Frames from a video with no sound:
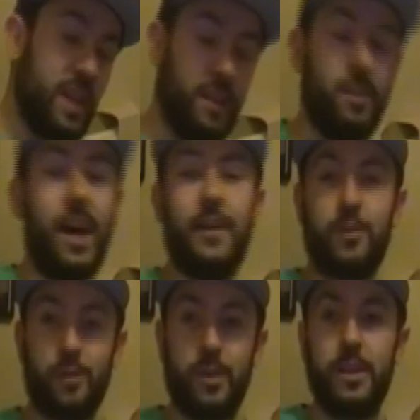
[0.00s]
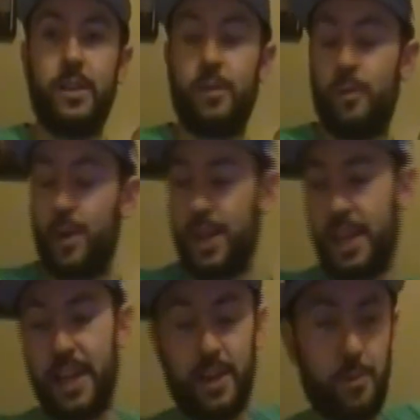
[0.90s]
He live streamed when he
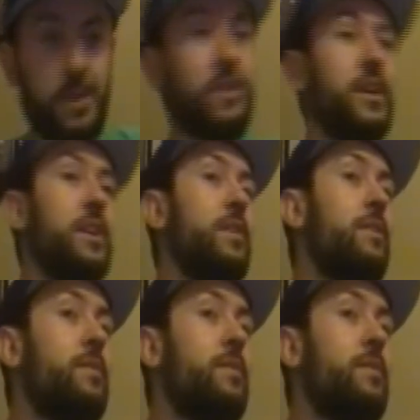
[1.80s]
hit a million.